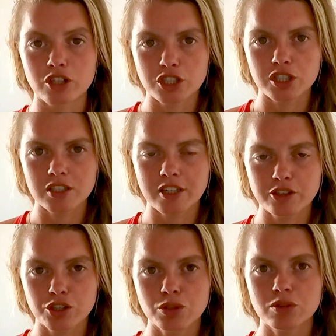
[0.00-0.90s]

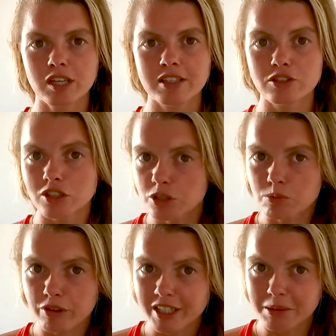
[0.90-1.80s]
versatile shoe that
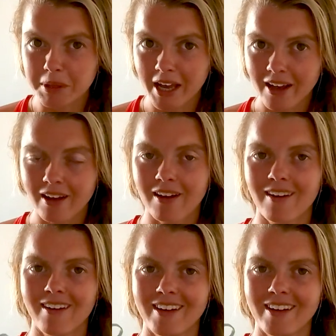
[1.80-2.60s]
doesn't break the bank,